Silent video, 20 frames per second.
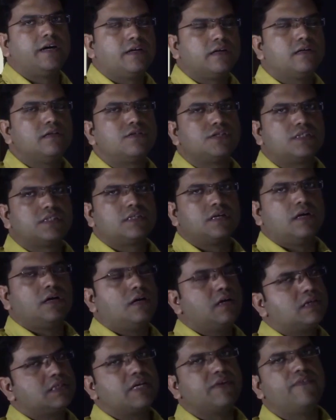Article
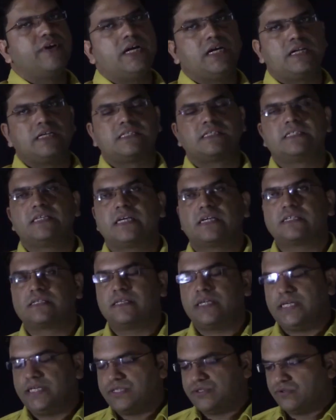uh,
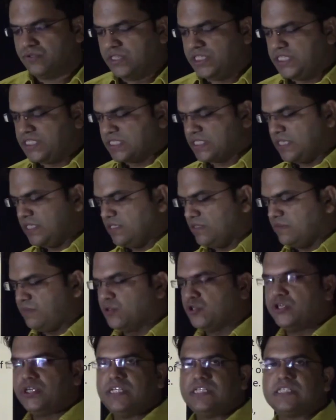seventy-six, right? So these kind of
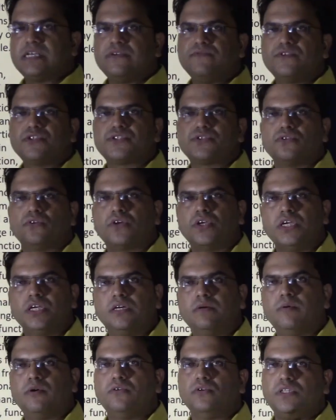bodies I was
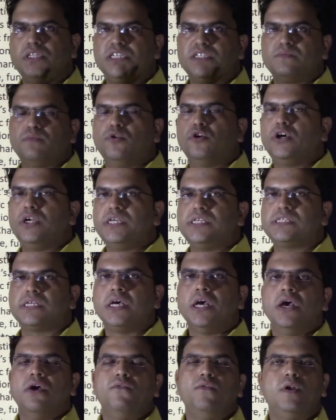talking about, these bodies
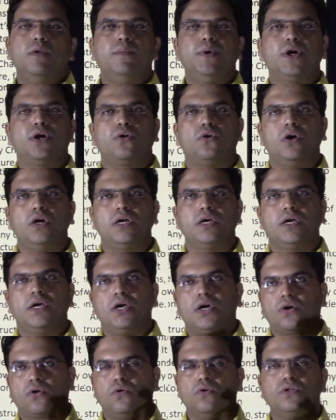will be called
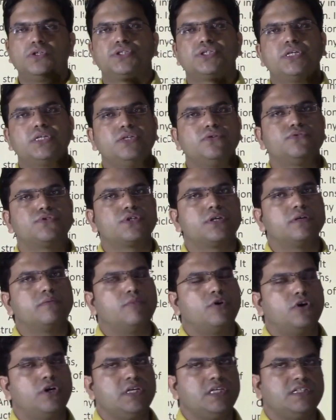constitutional
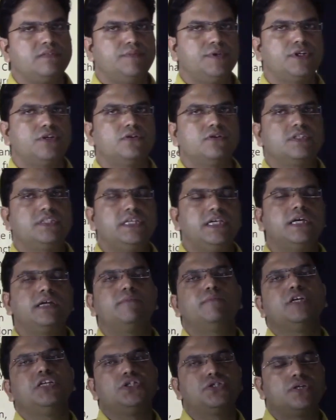bodies because
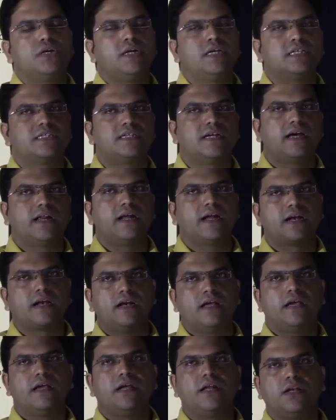their mention is
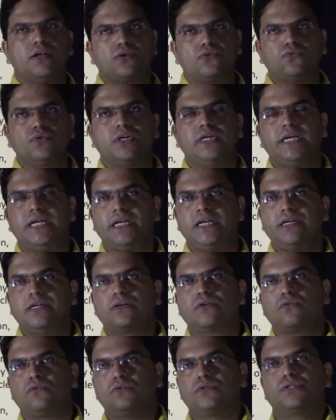directly into the
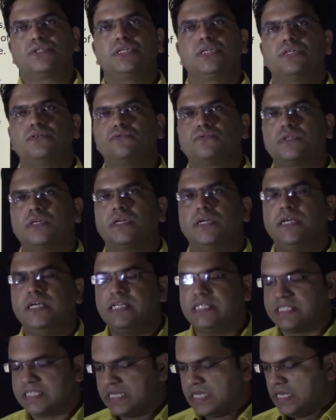Indian Constitution,
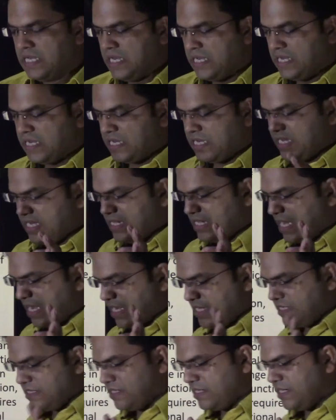is
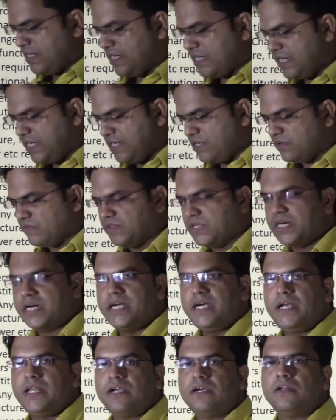uh, either in any of the
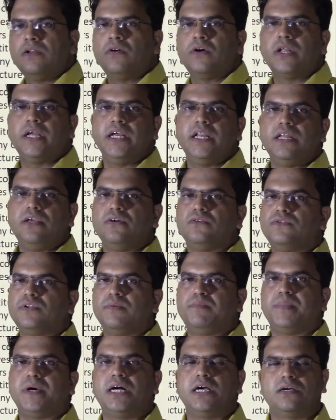article or any of
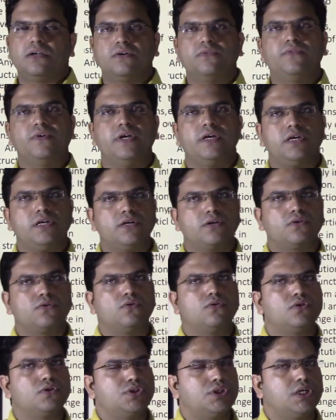the part of Indian
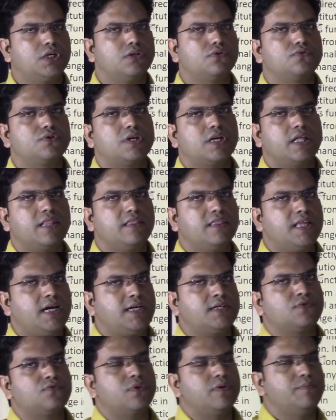Constitution. And
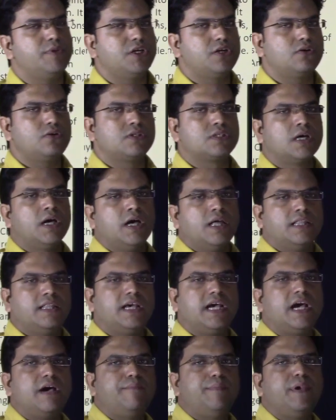that's why, because
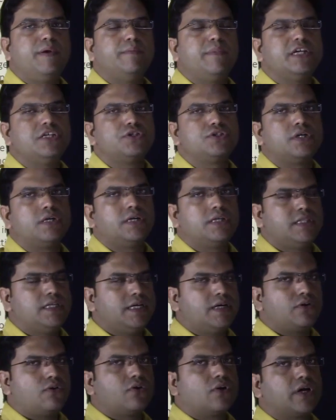they have been mentioned,
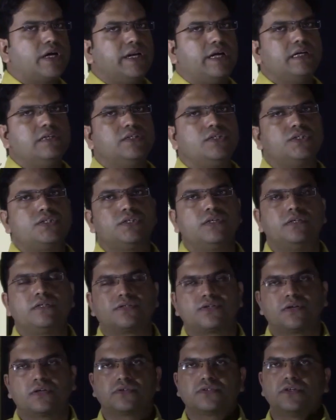their organizational
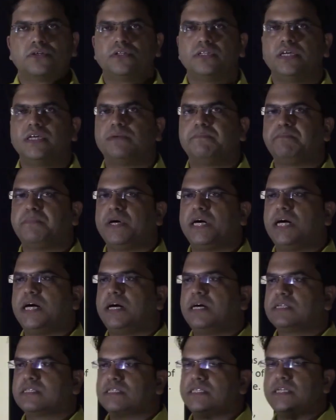structure, their
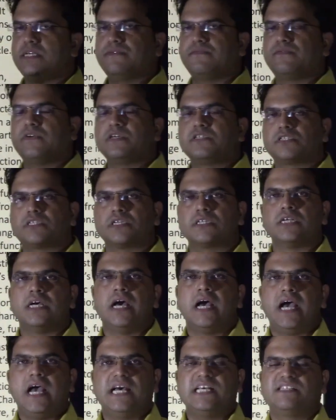powers, their function
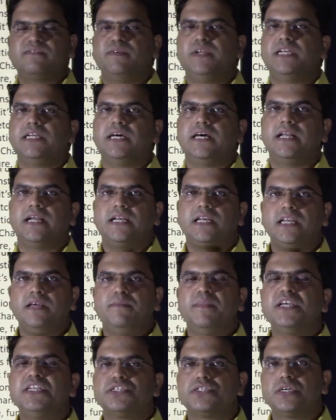has been
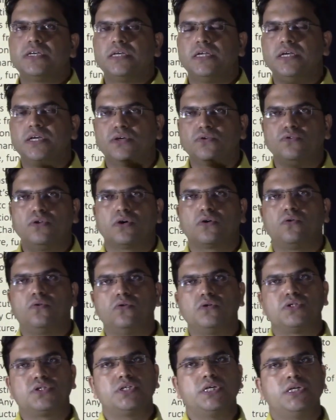directly mentioned into the
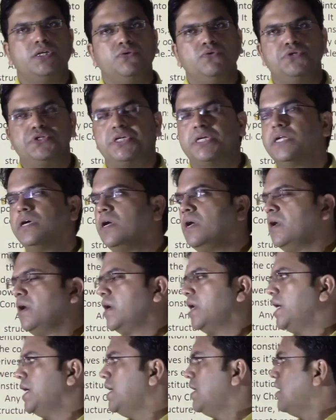constitution,
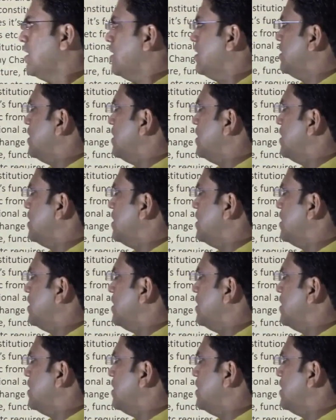right?